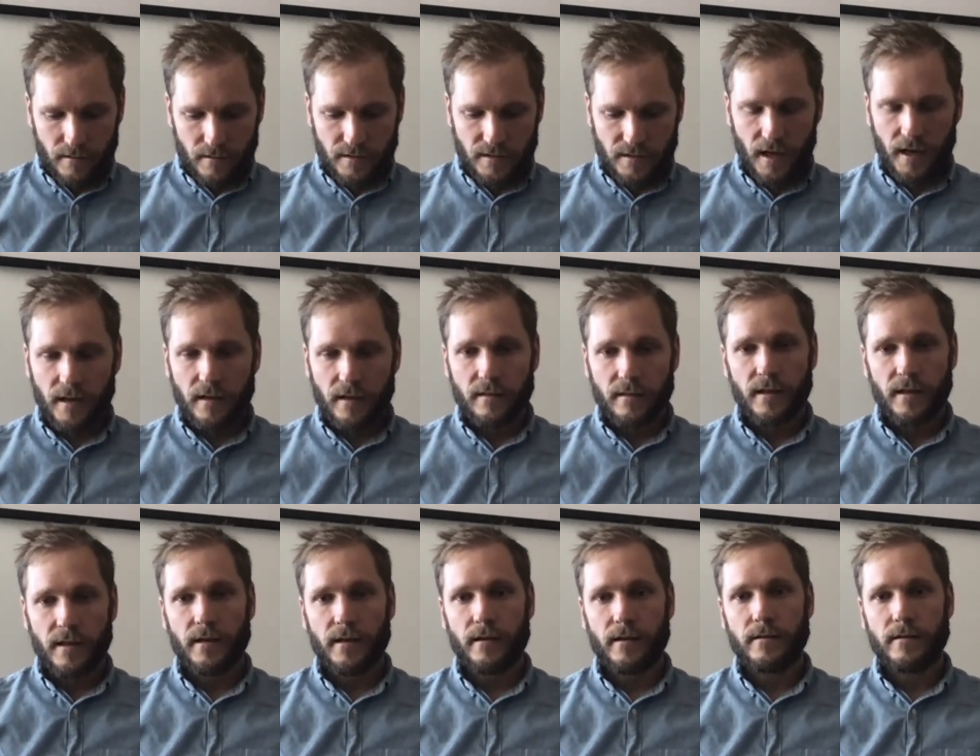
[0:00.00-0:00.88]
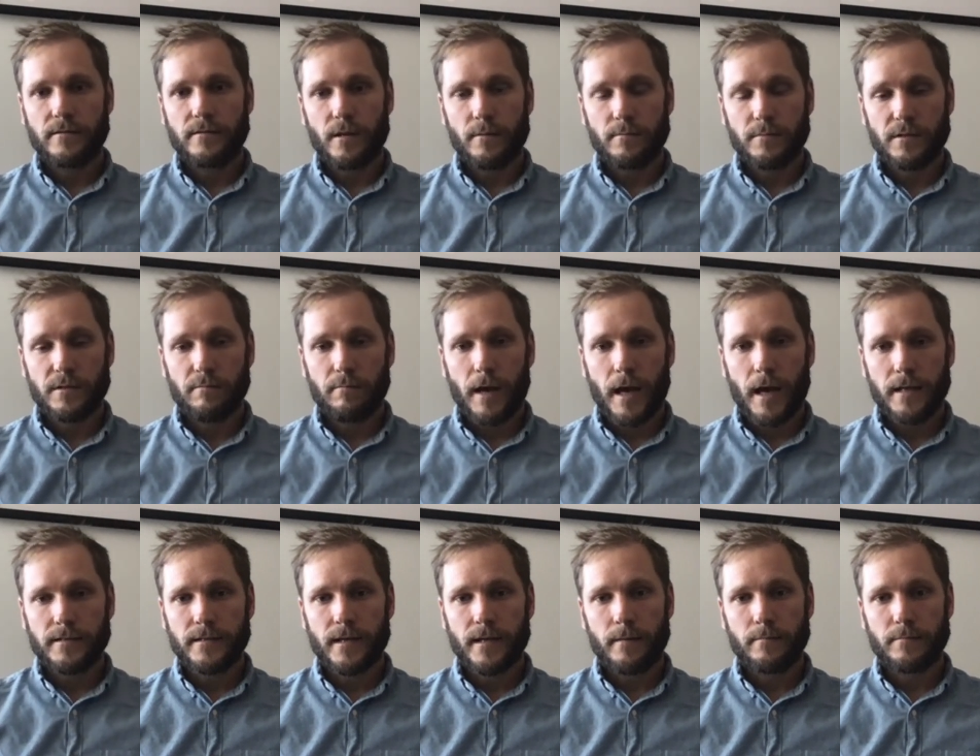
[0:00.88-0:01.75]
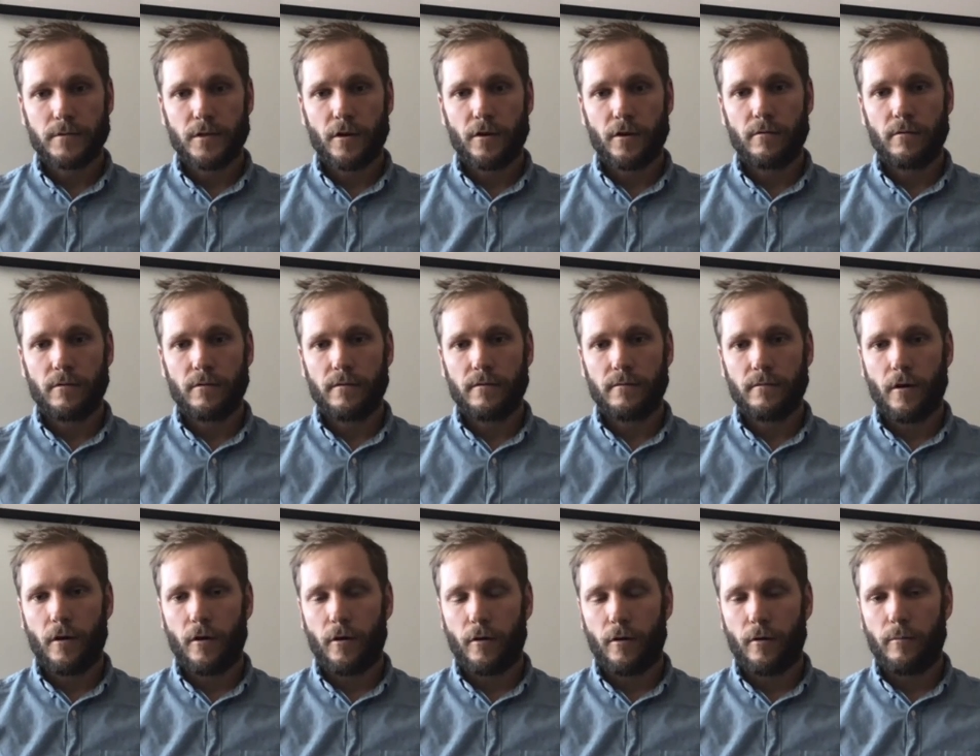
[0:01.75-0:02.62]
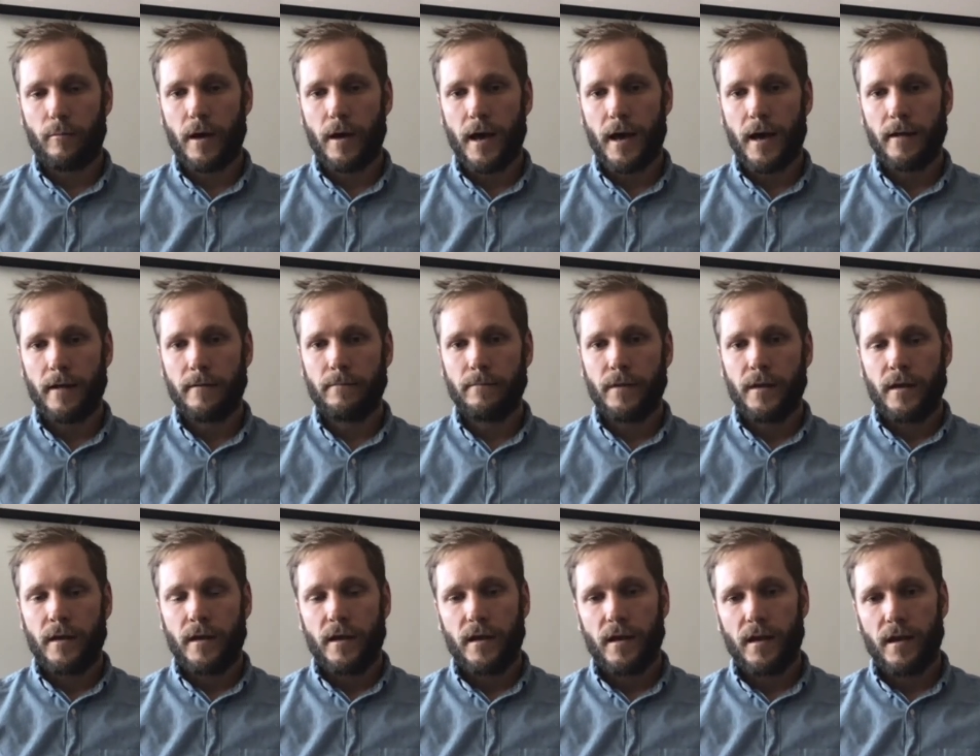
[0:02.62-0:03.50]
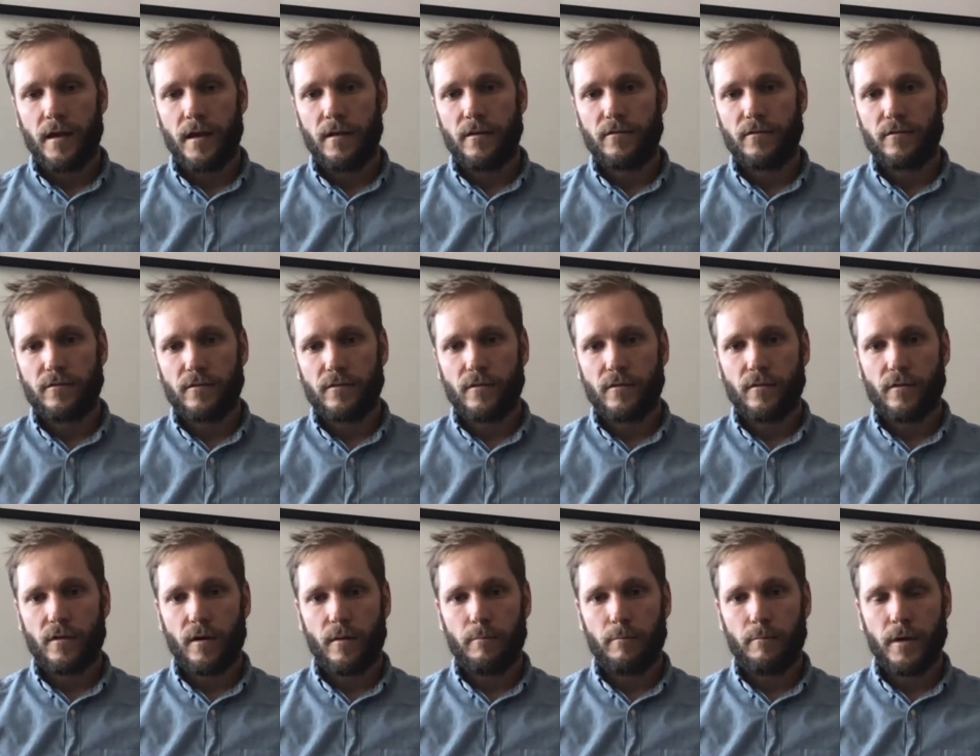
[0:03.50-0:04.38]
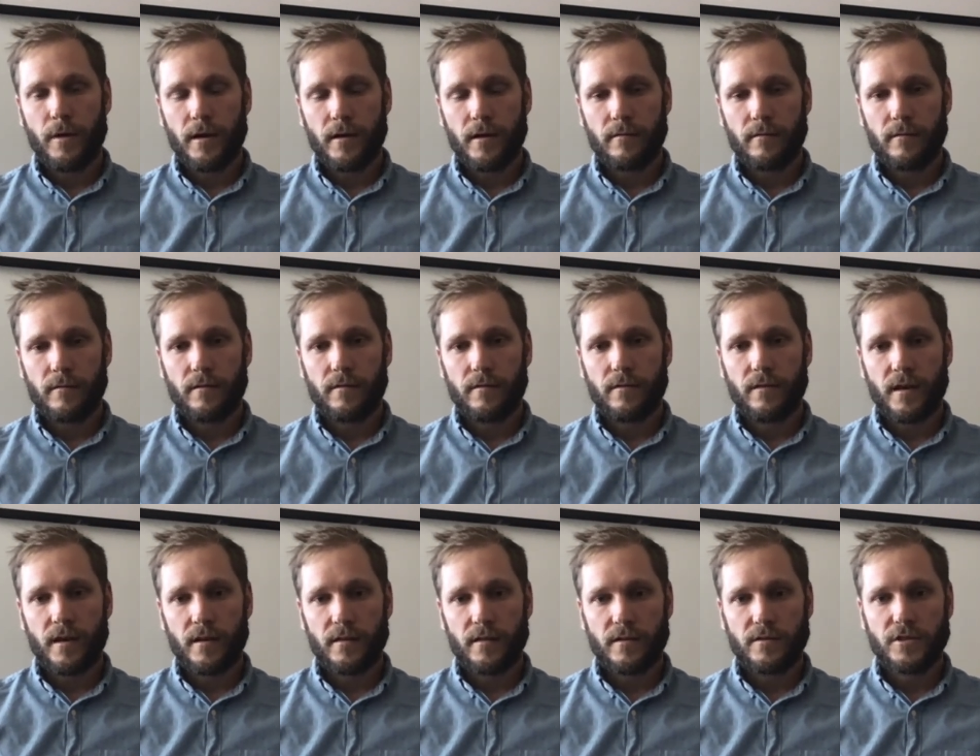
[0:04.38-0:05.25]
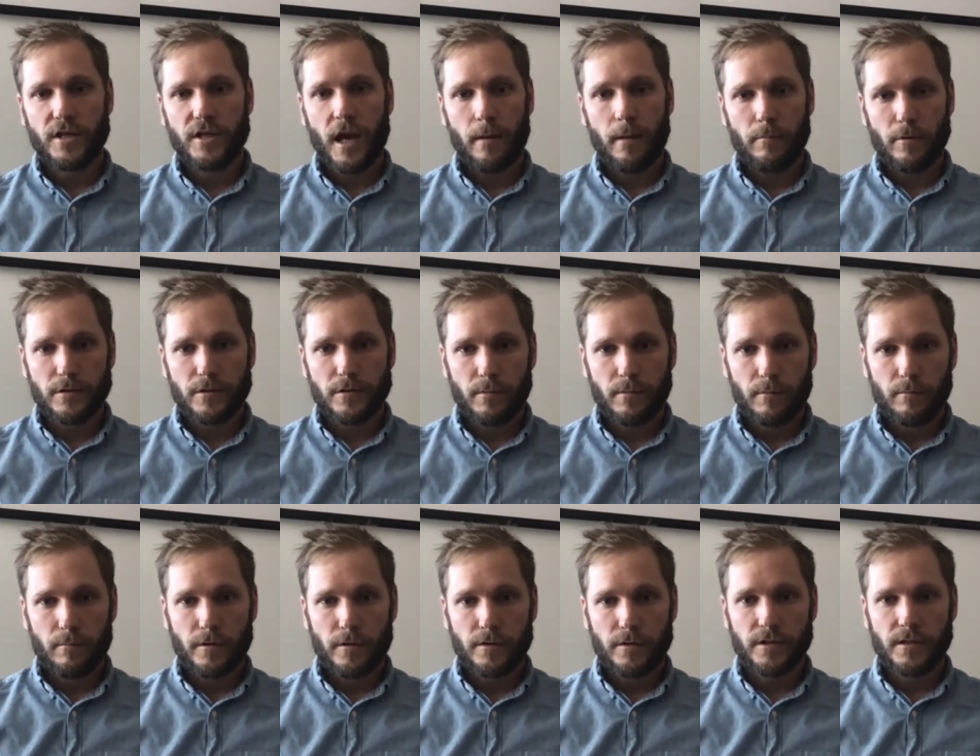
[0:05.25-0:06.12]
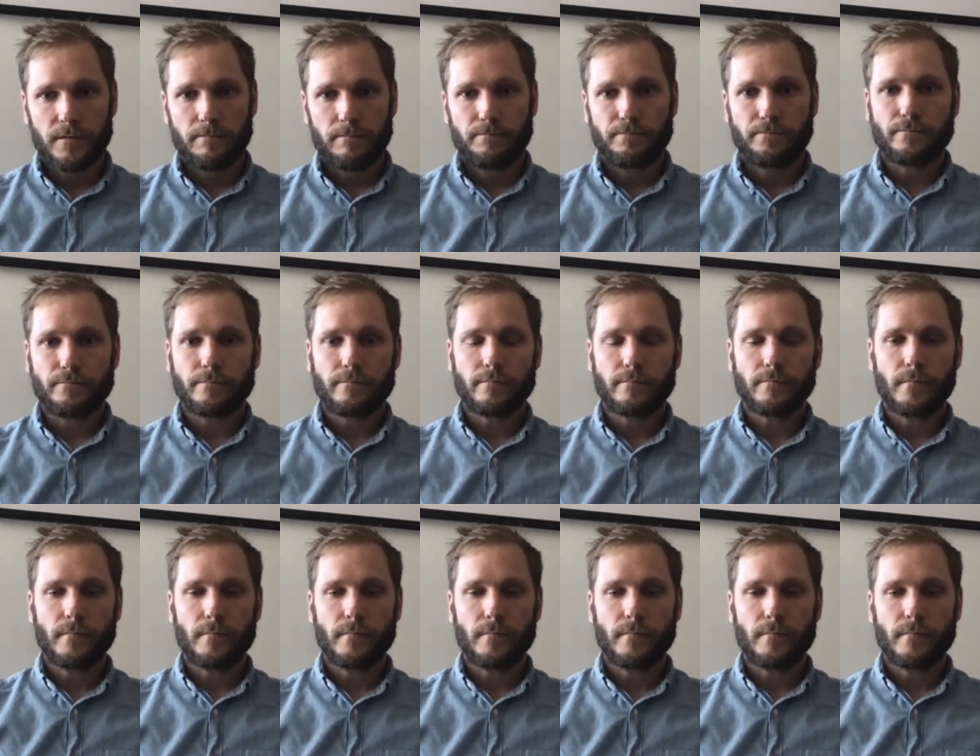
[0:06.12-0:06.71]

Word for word: The second thing in terms of bad times aren't all bad is a big thing the chamber's been pushing.